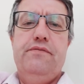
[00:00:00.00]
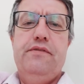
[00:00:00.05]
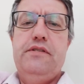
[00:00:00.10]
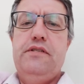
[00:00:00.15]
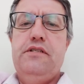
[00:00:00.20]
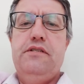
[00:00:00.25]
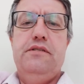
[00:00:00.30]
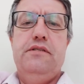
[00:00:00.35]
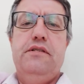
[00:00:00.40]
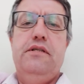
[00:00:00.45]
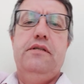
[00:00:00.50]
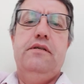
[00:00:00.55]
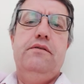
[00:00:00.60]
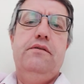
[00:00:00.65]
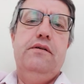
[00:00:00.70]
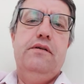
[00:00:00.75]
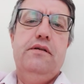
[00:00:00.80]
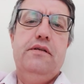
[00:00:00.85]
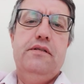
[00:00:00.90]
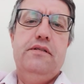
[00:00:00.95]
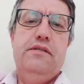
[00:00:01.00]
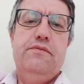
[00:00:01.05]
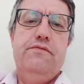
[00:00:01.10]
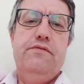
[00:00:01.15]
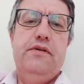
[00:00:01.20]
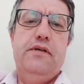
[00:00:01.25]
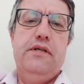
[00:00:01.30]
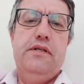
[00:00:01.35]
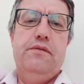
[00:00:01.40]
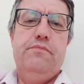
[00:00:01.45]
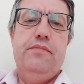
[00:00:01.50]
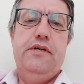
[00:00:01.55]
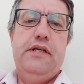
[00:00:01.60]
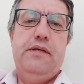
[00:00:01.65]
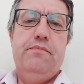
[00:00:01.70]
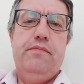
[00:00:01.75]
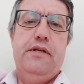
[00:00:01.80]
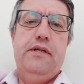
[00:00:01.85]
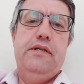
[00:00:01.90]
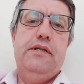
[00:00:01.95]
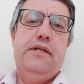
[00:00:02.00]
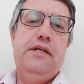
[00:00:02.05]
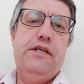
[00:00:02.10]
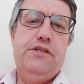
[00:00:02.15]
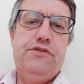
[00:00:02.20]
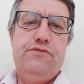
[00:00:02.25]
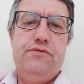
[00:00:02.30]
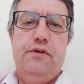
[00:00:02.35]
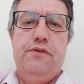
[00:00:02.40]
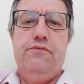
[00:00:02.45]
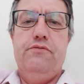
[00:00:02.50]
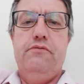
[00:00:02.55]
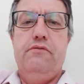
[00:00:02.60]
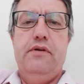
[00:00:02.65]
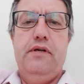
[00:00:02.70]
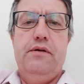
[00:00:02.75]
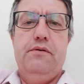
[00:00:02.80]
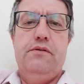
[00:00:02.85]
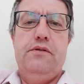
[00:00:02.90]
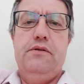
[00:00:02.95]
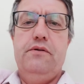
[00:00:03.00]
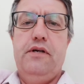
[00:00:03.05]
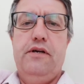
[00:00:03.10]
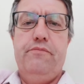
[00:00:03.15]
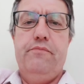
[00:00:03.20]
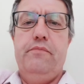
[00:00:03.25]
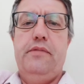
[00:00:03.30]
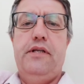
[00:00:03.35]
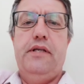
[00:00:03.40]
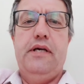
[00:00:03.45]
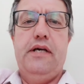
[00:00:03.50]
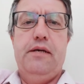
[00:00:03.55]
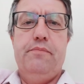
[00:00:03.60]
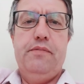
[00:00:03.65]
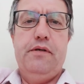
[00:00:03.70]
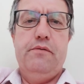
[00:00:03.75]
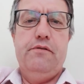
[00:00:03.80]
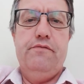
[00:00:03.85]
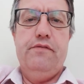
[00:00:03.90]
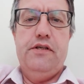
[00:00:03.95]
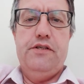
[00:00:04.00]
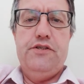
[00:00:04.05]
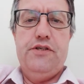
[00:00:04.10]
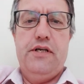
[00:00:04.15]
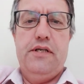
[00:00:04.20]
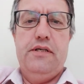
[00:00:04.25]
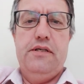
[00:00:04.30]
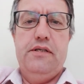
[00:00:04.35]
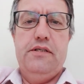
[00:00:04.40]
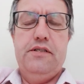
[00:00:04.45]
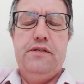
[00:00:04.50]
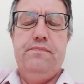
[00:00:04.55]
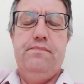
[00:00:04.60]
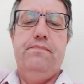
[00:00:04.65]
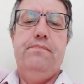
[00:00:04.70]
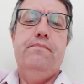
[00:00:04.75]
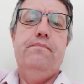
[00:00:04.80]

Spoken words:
This is, you can find people in history throughout who haven't been happy with their genders.